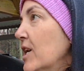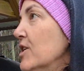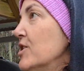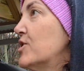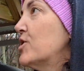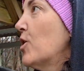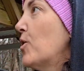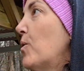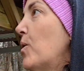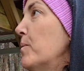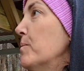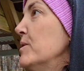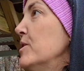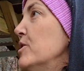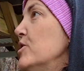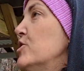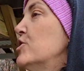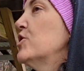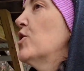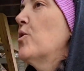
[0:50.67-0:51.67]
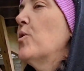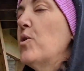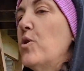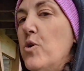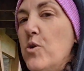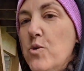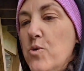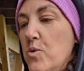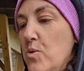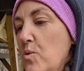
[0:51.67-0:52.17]
So I'm going to show
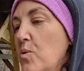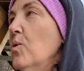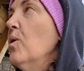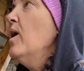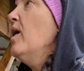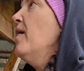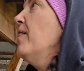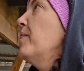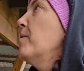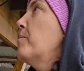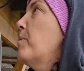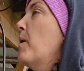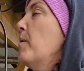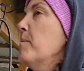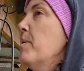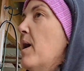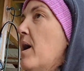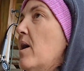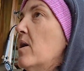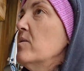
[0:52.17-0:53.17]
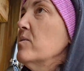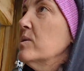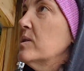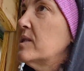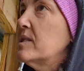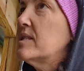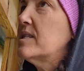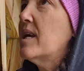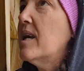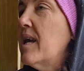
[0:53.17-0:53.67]
you the pump
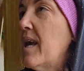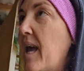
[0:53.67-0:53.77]
house,